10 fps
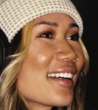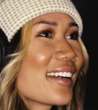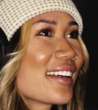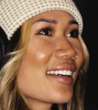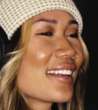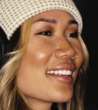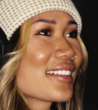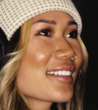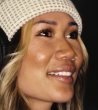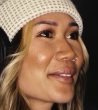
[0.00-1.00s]

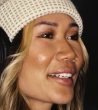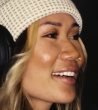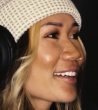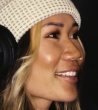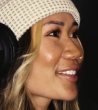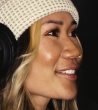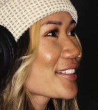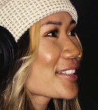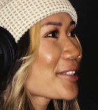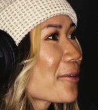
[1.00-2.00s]
And oh my gosh,
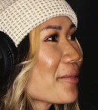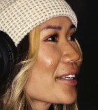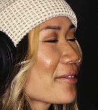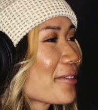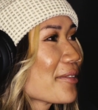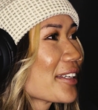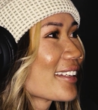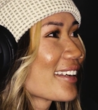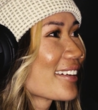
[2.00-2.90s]
there's just so many women.